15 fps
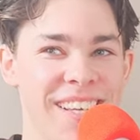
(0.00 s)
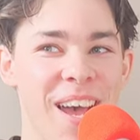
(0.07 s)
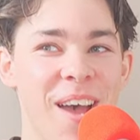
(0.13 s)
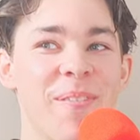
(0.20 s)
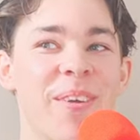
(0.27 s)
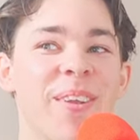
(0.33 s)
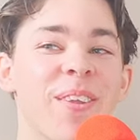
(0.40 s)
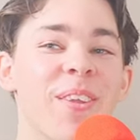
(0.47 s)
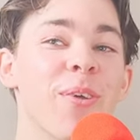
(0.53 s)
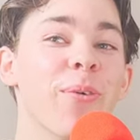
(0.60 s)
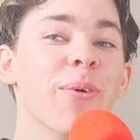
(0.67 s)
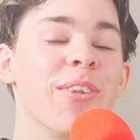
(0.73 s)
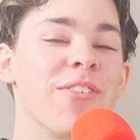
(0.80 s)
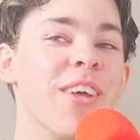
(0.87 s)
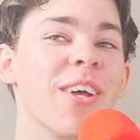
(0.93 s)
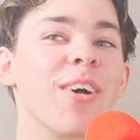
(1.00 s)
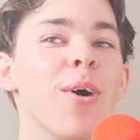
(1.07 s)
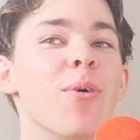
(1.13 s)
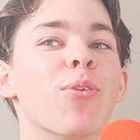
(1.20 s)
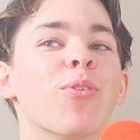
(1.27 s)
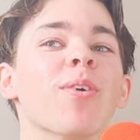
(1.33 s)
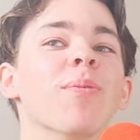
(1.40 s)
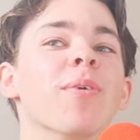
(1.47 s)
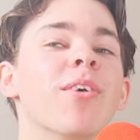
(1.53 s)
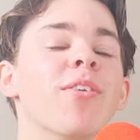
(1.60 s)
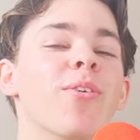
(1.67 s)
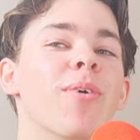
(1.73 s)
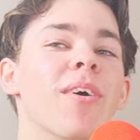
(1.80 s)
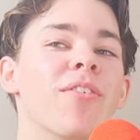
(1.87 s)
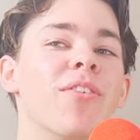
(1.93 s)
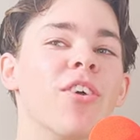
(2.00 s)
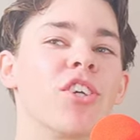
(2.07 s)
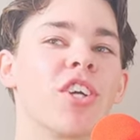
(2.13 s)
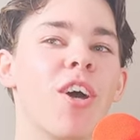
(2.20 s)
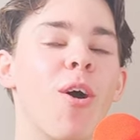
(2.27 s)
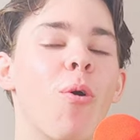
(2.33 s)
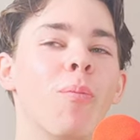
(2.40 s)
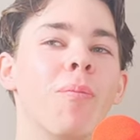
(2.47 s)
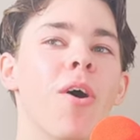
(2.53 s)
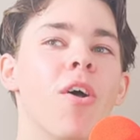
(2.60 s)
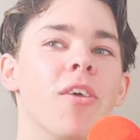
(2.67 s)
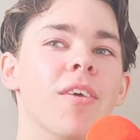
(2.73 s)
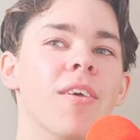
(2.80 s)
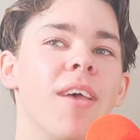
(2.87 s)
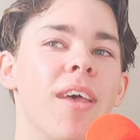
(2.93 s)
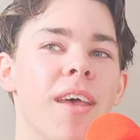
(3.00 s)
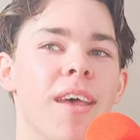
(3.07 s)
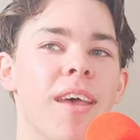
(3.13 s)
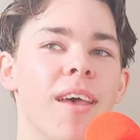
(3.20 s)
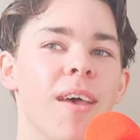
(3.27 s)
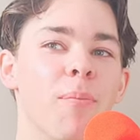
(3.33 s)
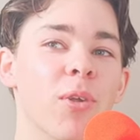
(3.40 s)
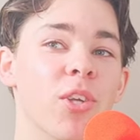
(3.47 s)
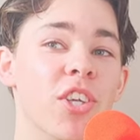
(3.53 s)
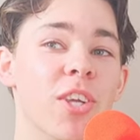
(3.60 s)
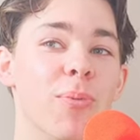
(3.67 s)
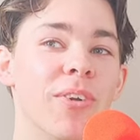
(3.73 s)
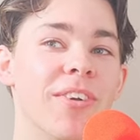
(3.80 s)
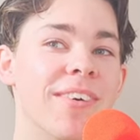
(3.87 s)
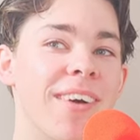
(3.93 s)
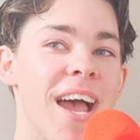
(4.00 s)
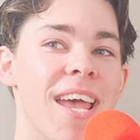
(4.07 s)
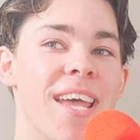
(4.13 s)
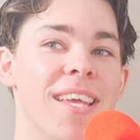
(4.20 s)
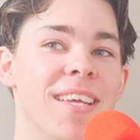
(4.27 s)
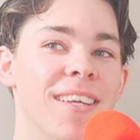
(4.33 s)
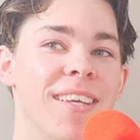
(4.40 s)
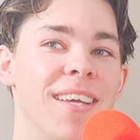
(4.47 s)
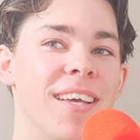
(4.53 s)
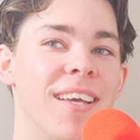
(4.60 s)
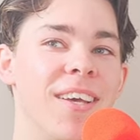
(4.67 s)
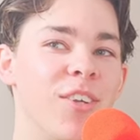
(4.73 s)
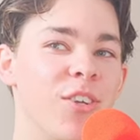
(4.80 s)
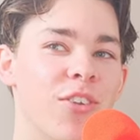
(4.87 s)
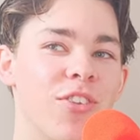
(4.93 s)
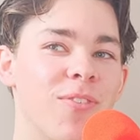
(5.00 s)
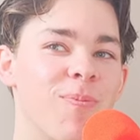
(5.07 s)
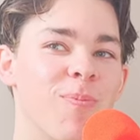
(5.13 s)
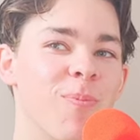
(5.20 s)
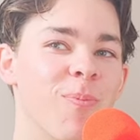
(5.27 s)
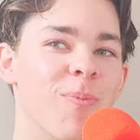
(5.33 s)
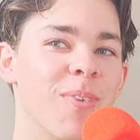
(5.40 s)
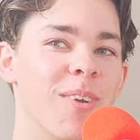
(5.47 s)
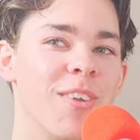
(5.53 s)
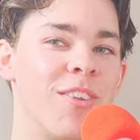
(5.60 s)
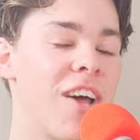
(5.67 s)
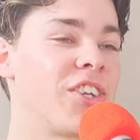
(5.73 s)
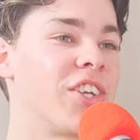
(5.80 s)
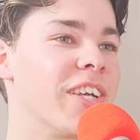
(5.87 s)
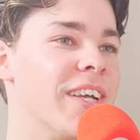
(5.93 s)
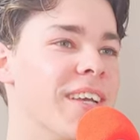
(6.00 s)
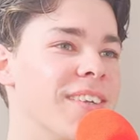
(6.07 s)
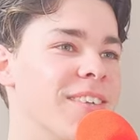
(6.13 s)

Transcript: I mean, you would sit close to it because you have such a cold body, but she would lay just touching it,